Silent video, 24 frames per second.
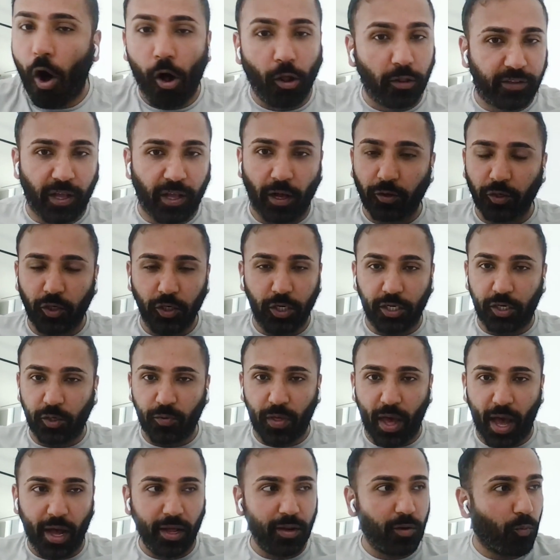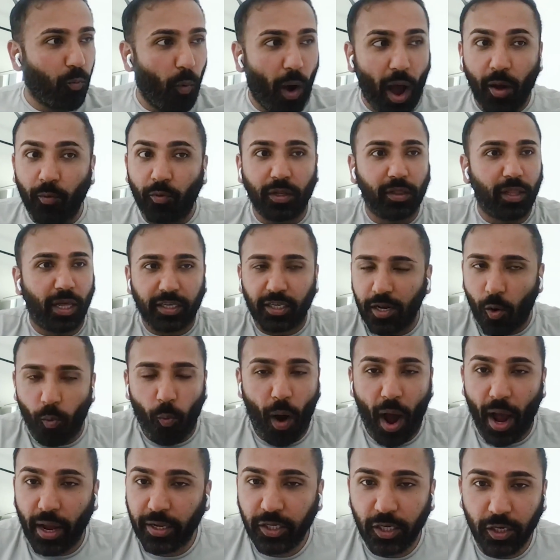all tell you to do that. Why would like, you know,
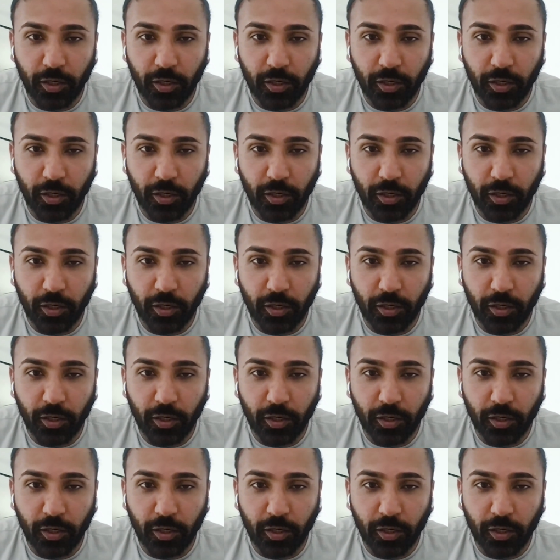why